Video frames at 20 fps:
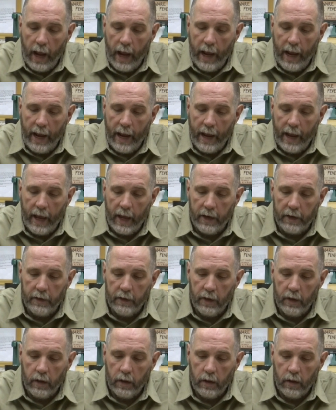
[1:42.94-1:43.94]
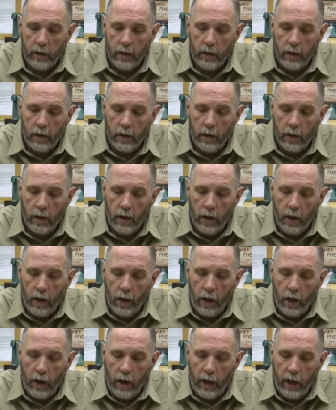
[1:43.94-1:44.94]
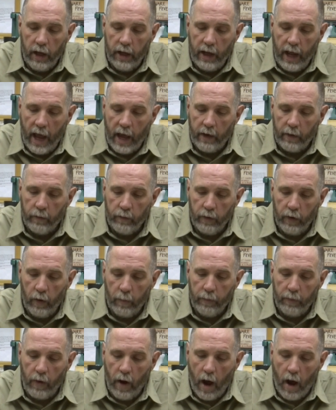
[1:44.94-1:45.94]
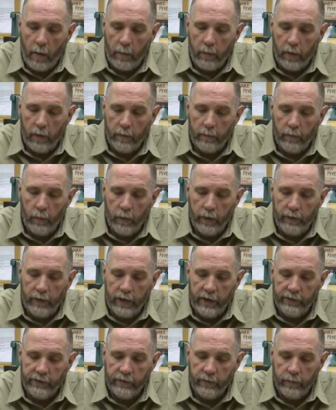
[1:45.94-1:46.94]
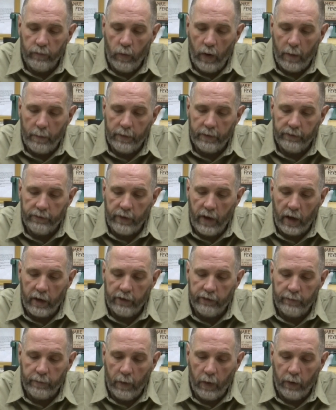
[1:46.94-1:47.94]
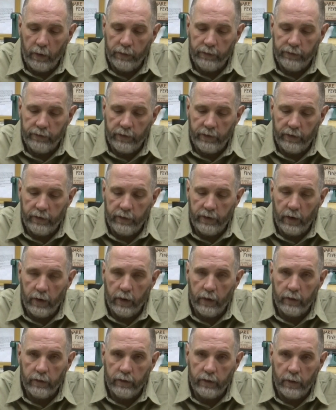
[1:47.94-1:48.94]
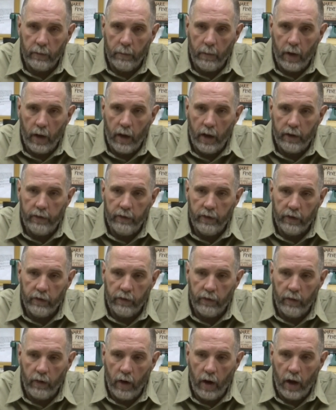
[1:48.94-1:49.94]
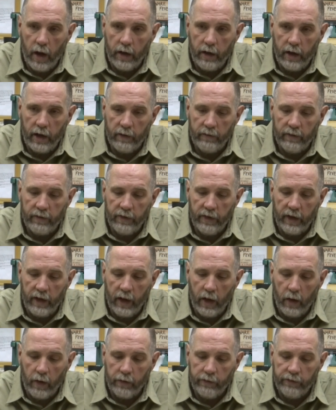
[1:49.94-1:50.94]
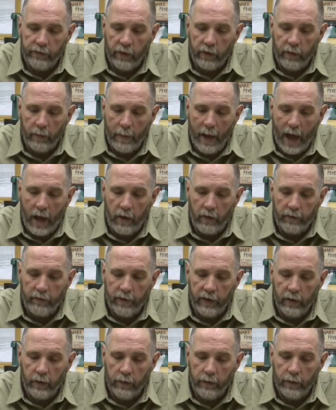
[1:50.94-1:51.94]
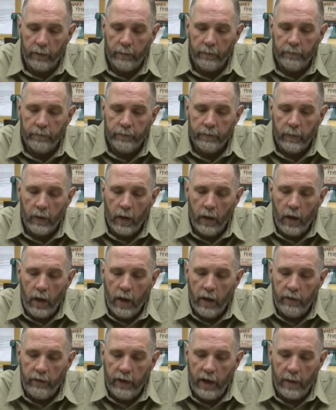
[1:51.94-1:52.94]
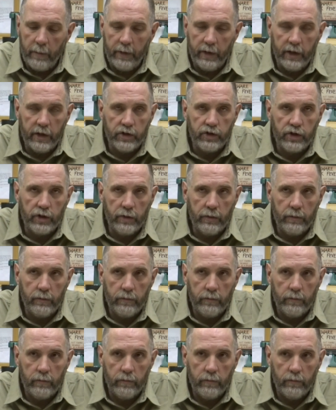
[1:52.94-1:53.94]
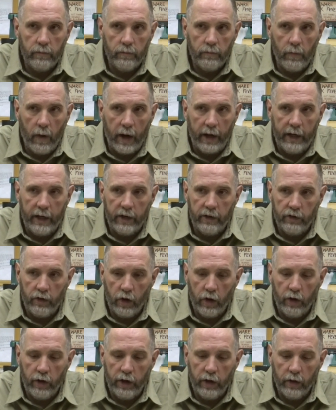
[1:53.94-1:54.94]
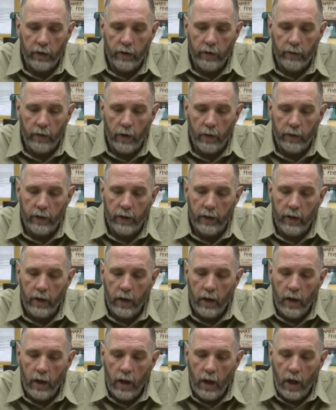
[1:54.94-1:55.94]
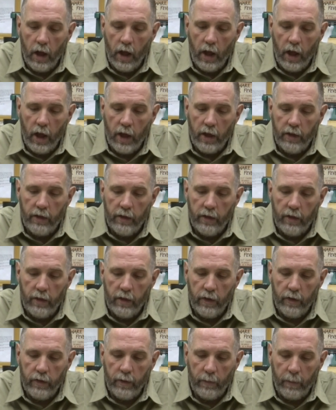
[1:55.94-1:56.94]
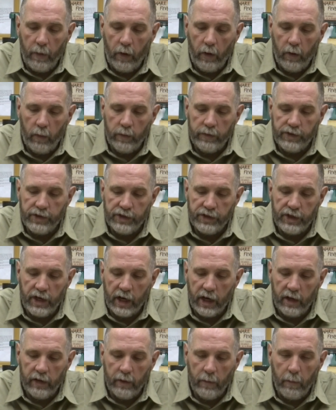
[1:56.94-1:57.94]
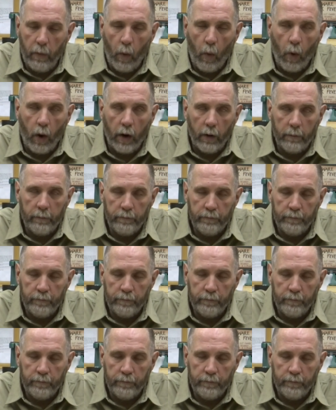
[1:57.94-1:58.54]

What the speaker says: And it had a real problem when these weapons got exposed to the dirt, the mud, the crud, and everything else on the battlefield. The ammunition might get dirty or corroded. The bullet would stick in the bore.